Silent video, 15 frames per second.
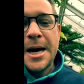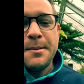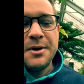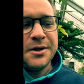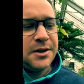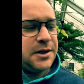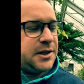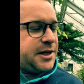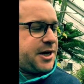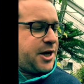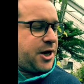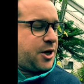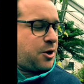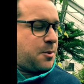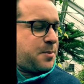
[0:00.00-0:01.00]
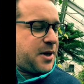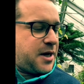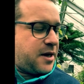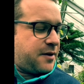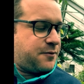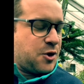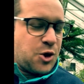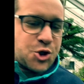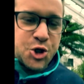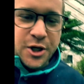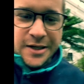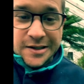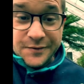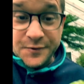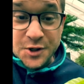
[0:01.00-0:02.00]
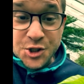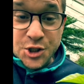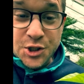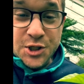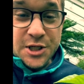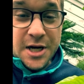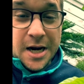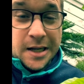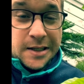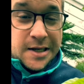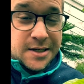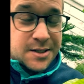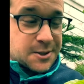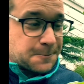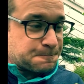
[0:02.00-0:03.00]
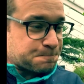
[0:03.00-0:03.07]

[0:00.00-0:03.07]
little bit of nutrient deficiency on this.